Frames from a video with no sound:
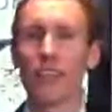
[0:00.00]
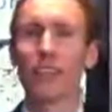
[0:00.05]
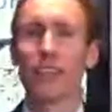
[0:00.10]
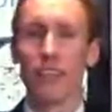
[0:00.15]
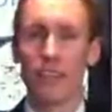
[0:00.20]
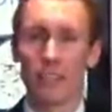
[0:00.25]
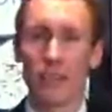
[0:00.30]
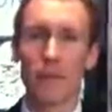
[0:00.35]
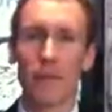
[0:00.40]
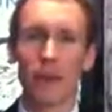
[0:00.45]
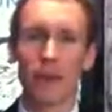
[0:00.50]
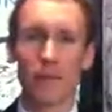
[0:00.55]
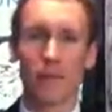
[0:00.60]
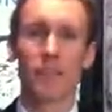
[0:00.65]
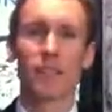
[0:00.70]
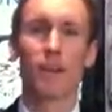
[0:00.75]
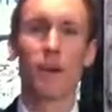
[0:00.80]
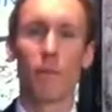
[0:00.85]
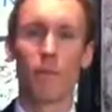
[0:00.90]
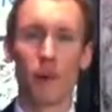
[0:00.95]
It's a bit of a
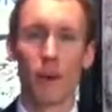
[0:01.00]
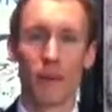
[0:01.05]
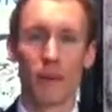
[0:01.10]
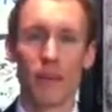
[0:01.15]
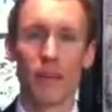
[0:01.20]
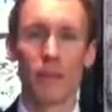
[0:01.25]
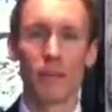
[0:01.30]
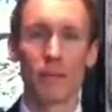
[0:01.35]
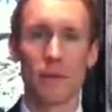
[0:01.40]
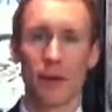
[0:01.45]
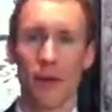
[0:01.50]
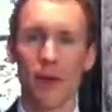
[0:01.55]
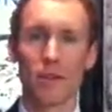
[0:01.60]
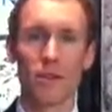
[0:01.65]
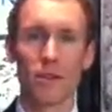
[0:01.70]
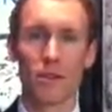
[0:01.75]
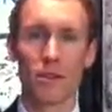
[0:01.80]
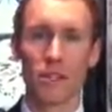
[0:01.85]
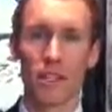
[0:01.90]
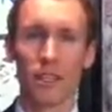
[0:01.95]
slow process, but
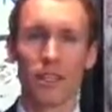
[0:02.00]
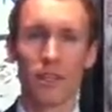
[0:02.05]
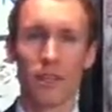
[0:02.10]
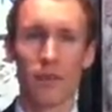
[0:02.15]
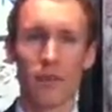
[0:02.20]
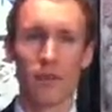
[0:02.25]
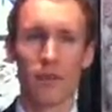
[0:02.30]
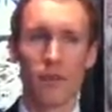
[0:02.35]
also just